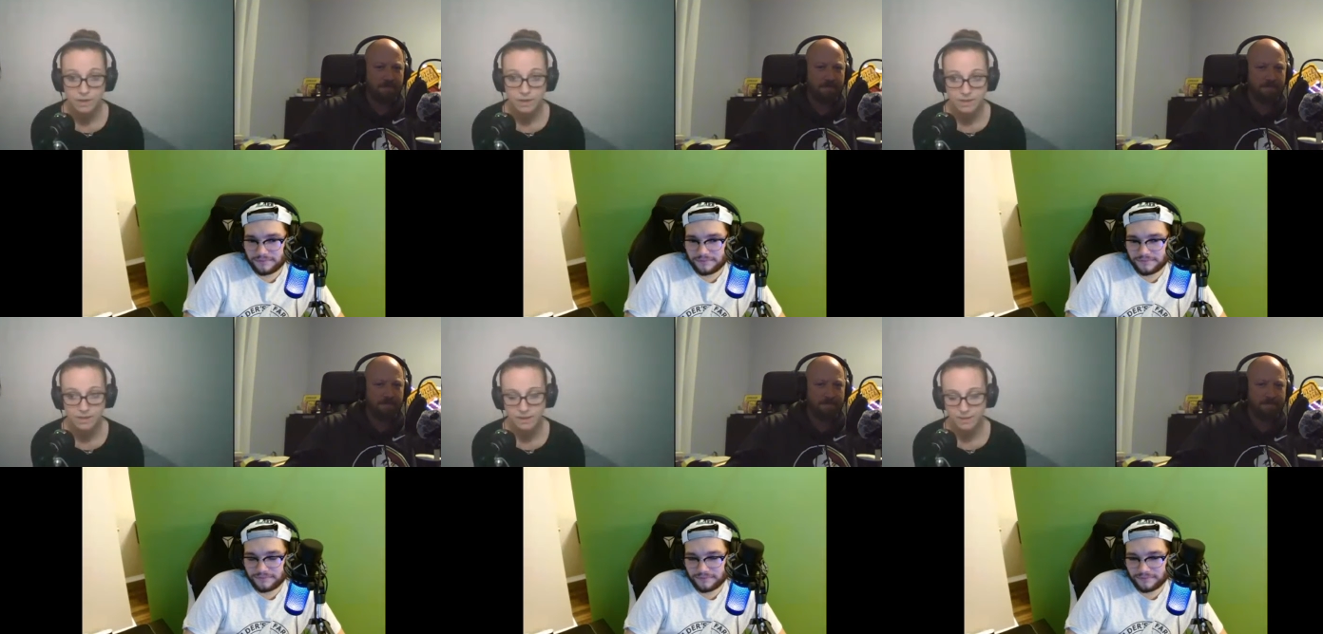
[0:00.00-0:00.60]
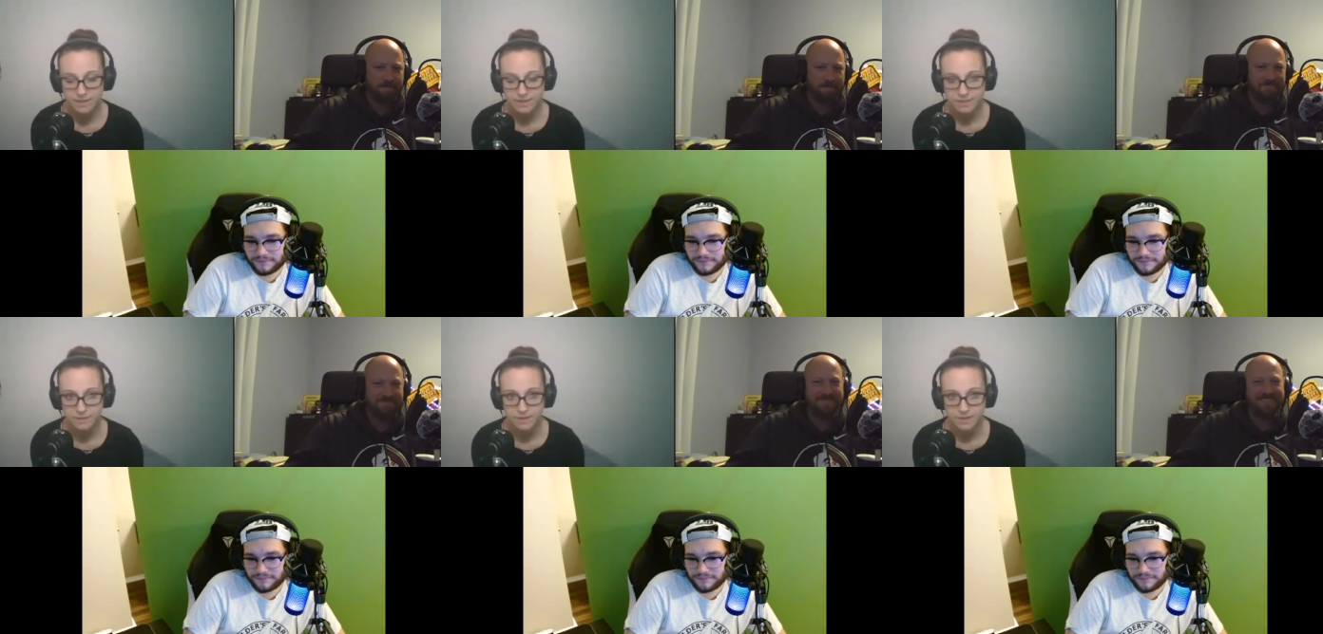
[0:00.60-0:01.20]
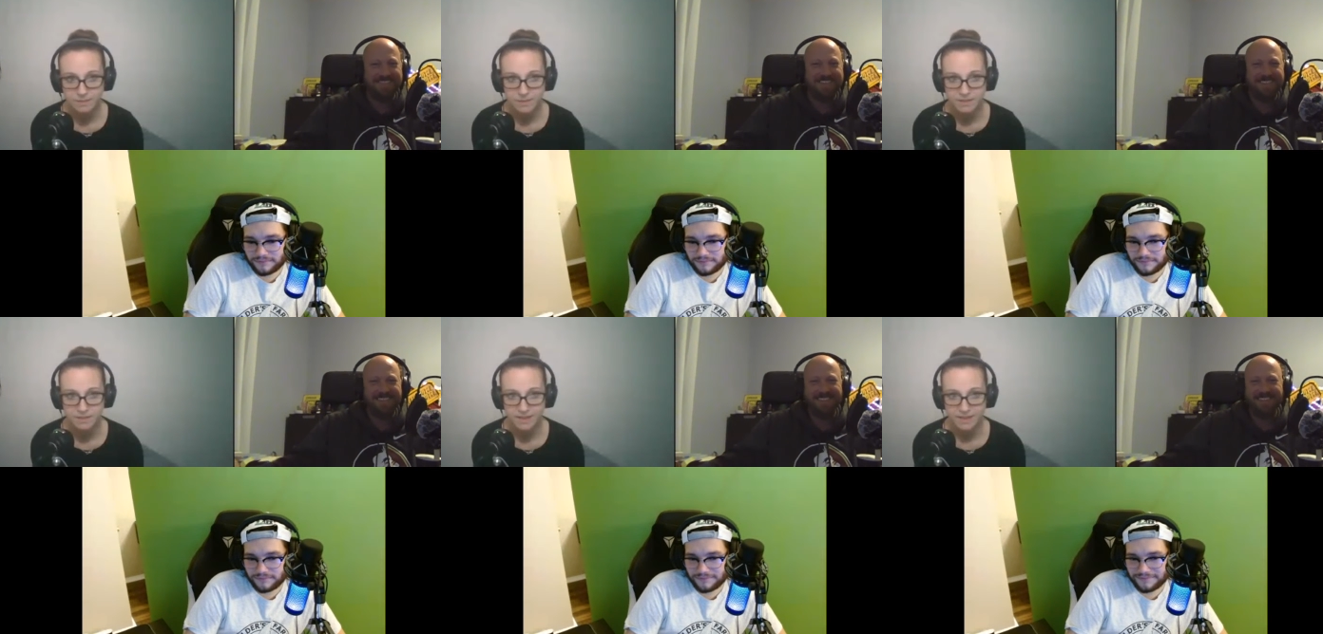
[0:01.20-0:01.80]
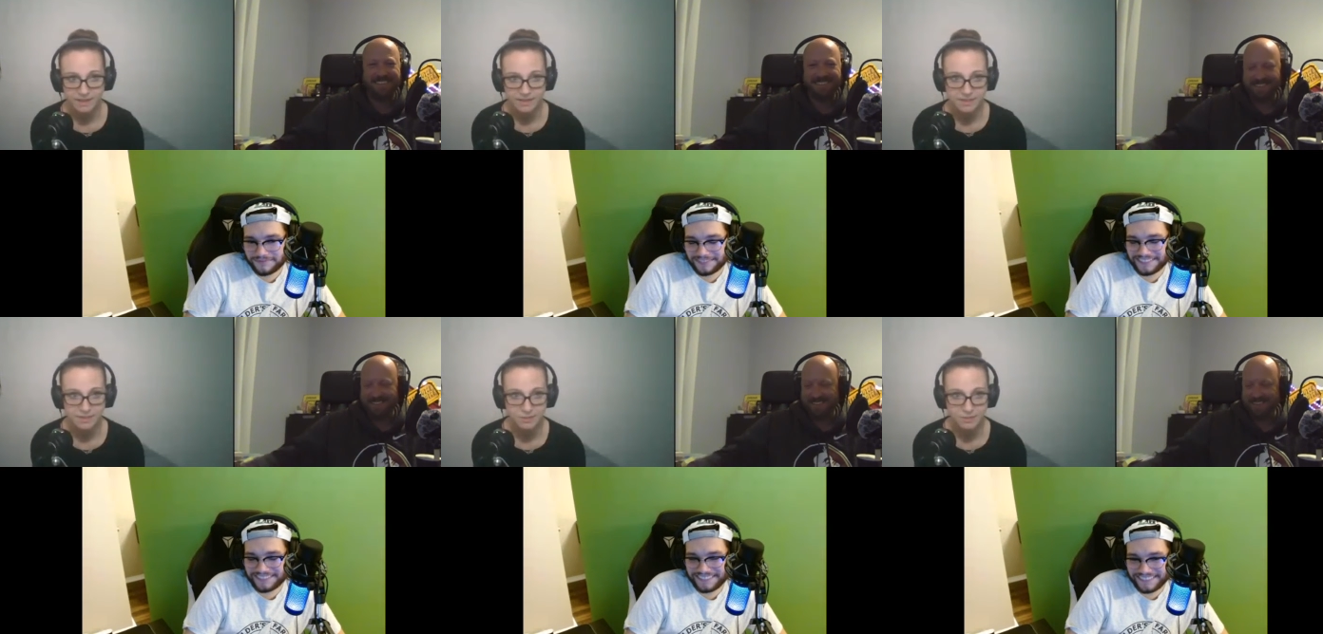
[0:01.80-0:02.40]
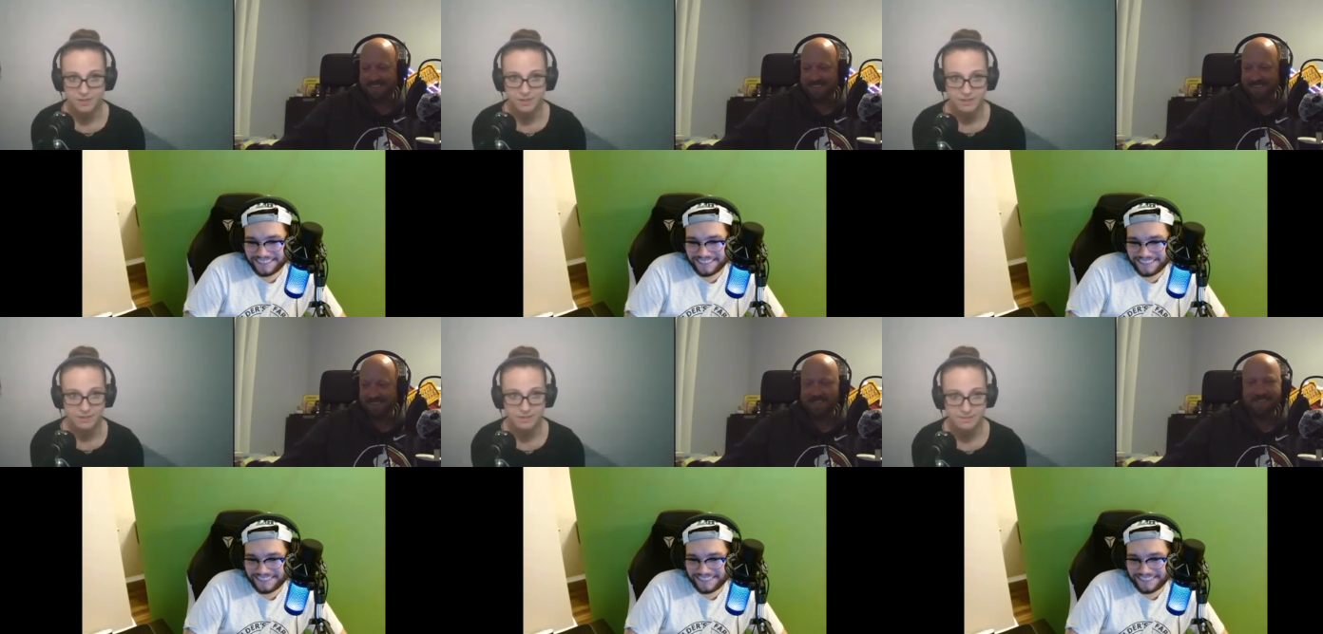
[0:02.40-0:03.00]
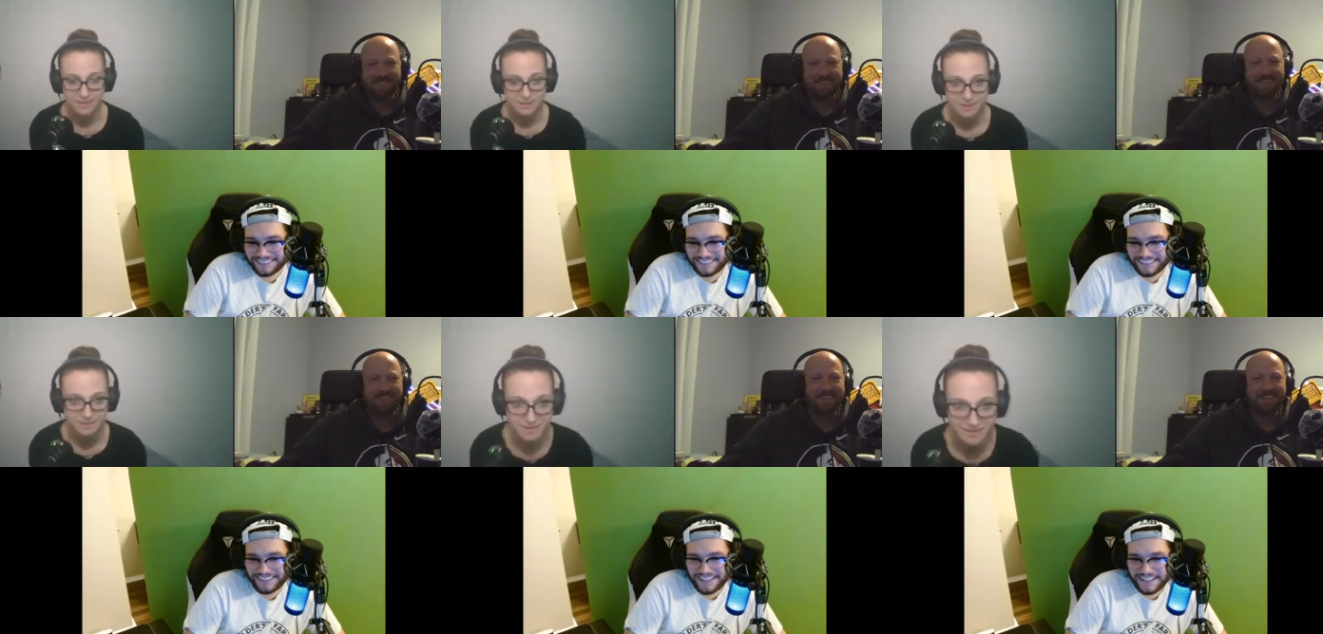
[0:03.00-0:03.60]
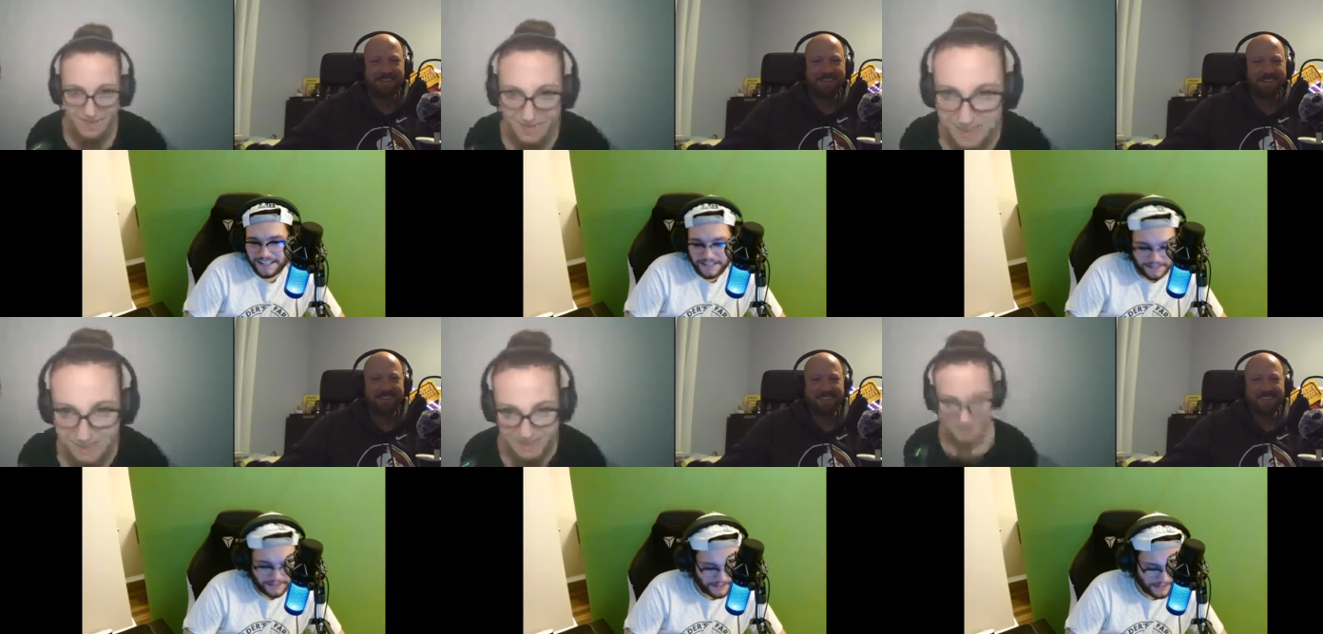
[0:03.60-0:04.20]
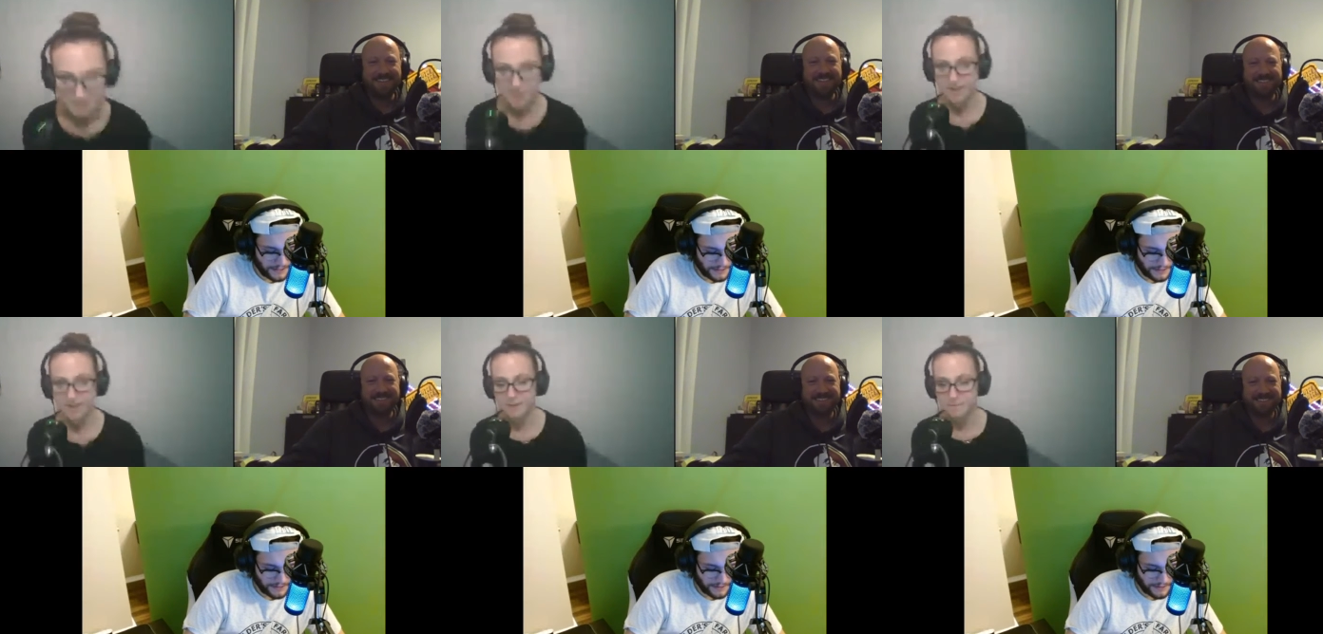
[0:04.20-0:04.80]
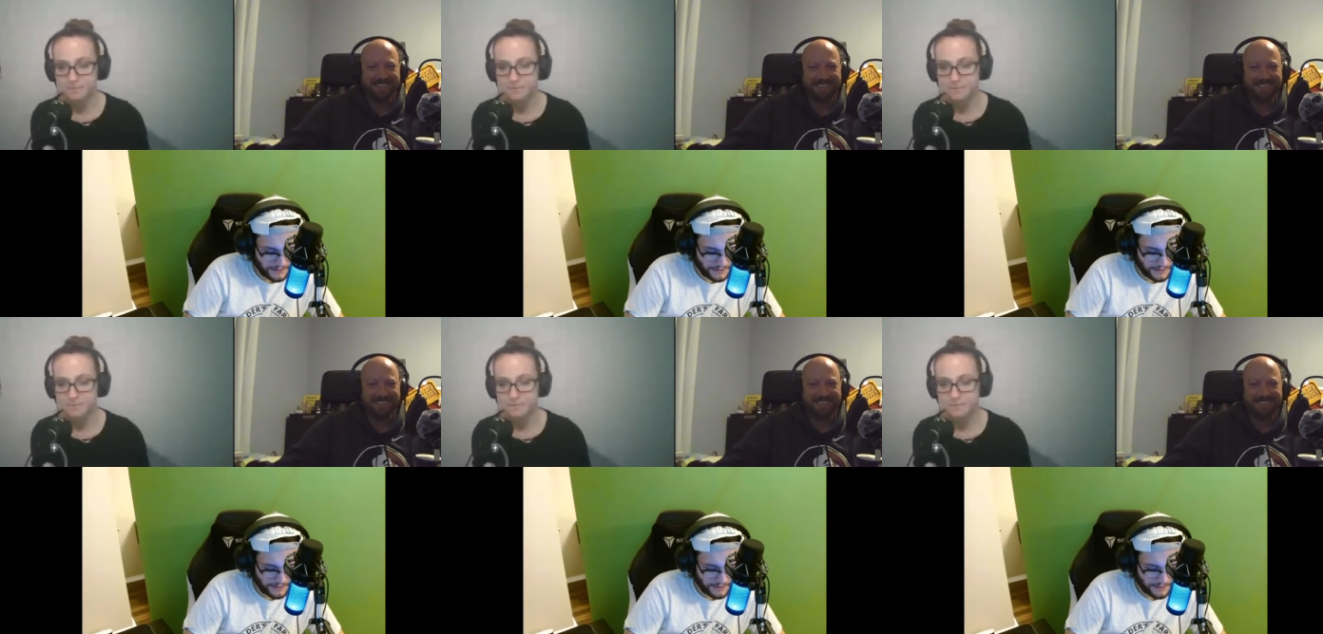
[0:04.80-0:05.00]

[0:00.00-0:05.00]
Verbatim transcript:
Speaker 1: no, that too. Mm. Um, also, yeah, I guess children, I guess, upset me, but mm, that's different. Um,